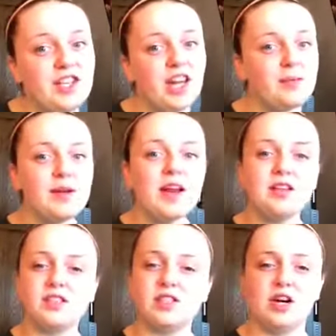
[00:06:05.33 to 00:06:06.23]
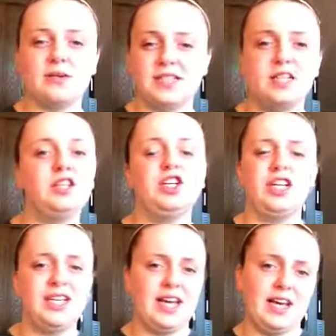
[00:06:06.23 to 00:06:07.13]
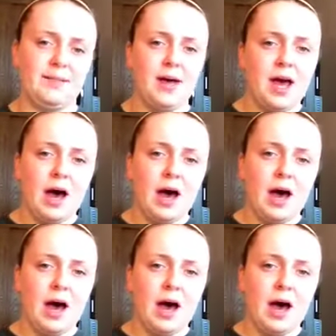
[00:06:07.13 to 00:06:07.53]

Jelly bean I just thought was a good name.